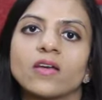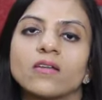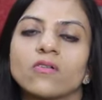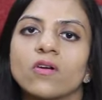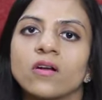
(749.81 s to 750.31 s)
I
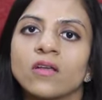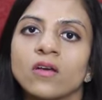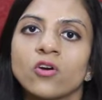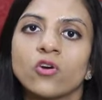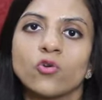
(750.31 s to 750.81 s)
did not
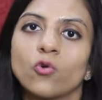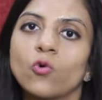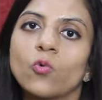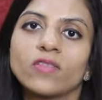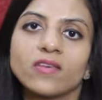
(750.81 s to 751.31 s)

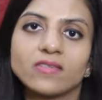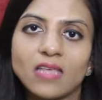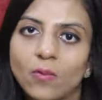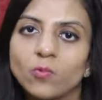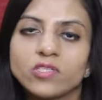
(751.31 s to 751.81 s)
know what the
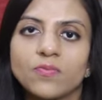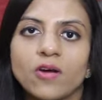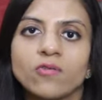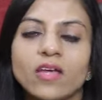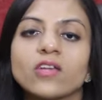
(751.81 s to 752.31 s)
exam was
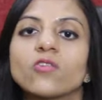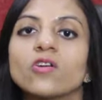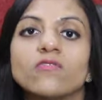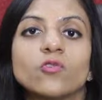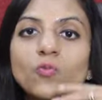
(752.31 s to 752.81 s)
about. I did
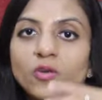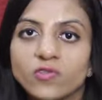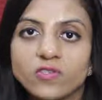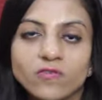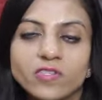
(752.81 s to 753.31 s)
not even know about
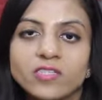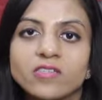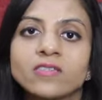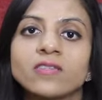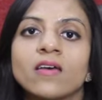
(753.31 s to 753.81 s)
the
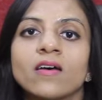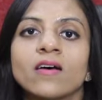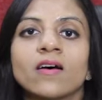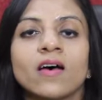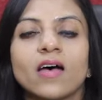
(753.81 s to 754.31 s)
services.
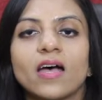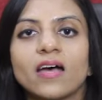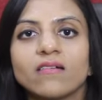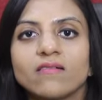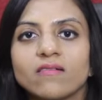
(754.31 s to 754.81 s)

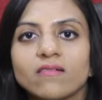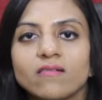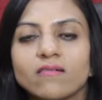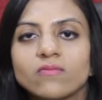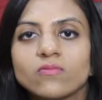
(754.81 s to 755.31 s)
And
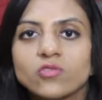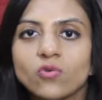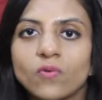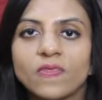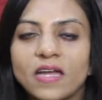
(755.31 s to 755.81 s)
uh,
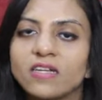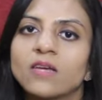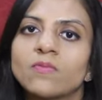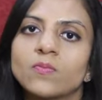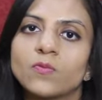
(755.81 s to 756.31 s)
so that
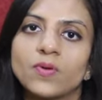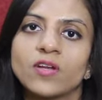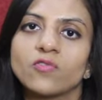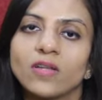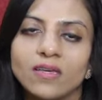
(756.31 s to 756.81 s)
time I
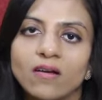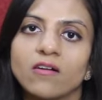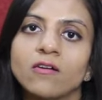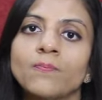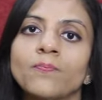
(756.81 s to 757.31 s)
prepared really
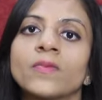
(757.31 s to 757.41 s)
hard.